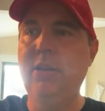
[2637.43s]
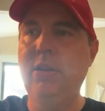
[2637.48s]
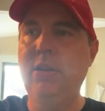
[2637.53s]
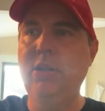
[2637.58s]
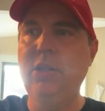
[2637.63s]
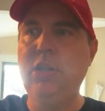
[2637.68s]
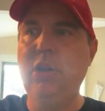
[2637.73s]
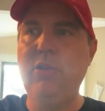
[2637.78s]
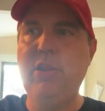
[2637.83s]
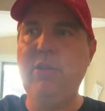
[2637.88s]

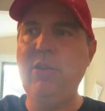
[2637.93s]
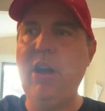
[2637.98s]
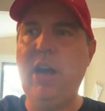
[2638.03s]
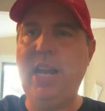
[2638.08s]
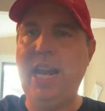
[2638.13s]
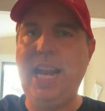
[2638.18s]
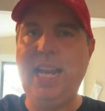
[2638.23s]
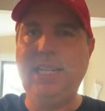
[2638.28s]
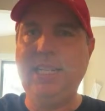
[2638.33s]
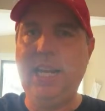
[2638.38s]
So they're
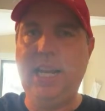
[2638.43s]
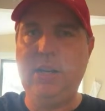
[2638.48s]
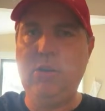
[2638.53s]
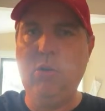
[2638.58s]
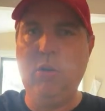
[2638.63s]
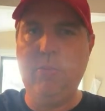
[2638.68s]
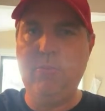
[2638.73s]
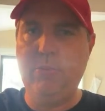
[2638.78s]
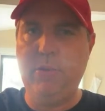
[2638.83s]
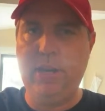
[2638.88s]
not
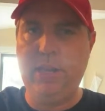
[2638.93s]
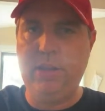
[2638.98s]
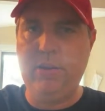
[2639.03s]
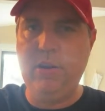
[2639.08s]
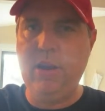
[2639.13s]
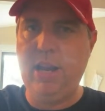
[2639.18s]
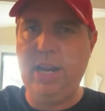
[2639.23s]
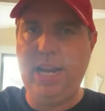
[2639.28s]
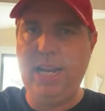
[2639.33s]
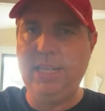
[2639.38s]
anti-corporate, they're
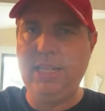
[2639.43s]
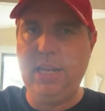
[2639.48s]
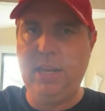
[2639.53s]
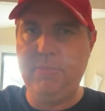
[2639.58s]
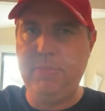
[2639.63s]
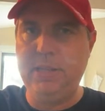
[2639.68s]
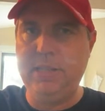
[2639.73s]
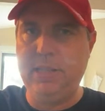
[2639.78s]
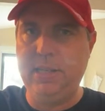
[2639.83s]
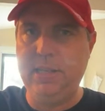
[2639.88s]
not
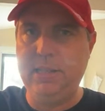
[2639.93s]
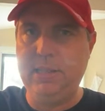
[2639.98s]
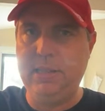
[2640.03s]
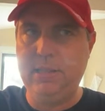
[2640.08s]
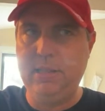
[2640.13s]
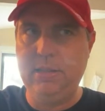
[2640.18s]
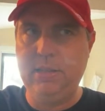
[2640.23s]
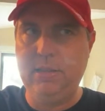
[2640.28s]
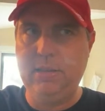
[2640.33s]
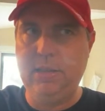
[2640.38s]
anti-business.
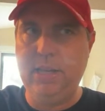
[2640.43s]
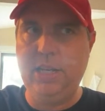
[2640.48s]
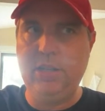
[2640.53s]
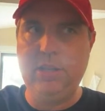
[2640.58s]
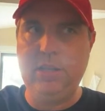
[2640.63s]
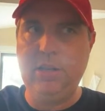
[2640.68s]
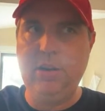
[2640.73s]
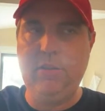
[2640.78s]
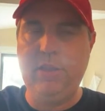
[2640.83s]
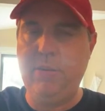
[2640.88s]
They
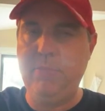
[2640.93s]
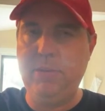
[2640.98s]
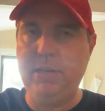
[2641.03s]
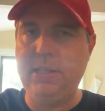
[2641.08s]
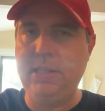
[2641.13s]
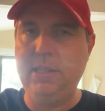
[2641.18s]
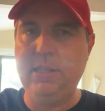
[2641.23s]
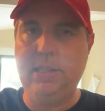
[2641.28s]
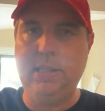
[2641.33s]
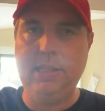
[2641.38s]
just know that
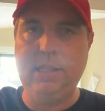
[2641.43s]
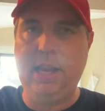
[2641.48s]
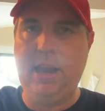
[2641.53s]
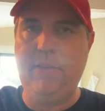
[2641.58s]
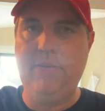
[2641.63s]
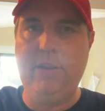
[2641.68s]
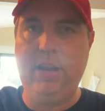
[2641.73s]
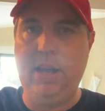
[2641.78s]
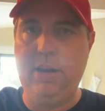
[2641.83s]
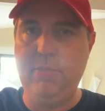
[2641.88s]
businesses
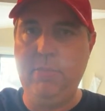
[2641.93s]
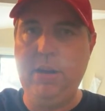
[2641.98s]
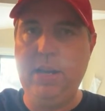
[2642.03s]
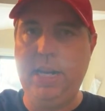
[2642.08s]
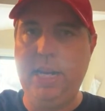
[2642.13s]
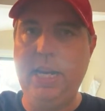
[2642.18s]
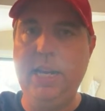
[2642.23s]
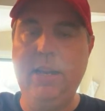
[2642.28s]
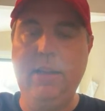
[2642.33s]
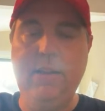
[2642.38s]
have a lot of money